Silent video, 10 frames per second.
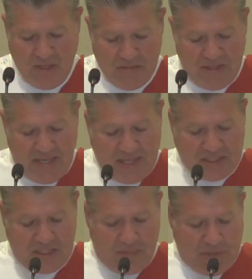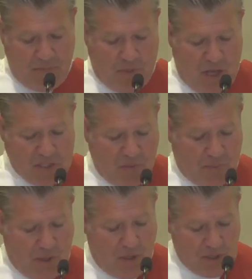The next step, the Apostle
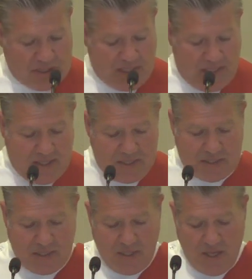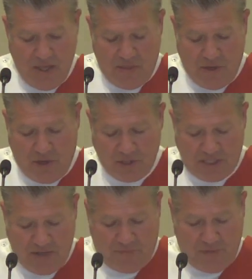Paul says, there are
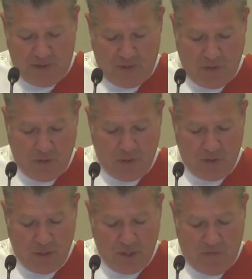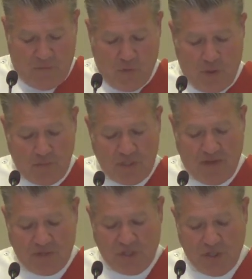different forms
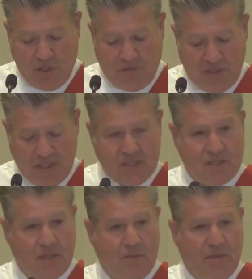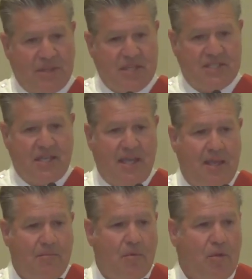of service, but the
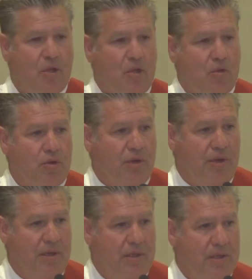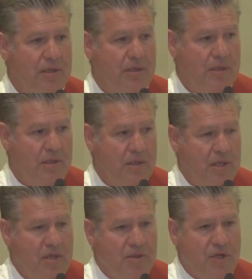same Lord.
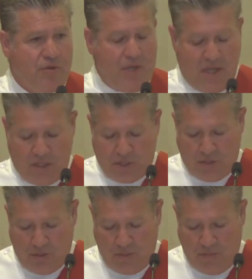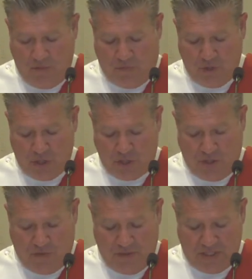The Greek term for
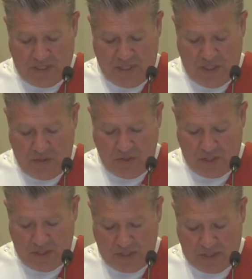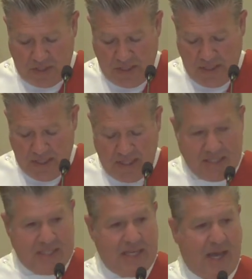service that he uses is
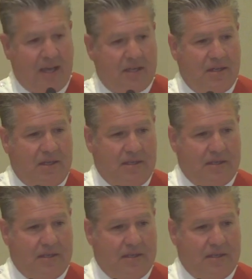diakonia.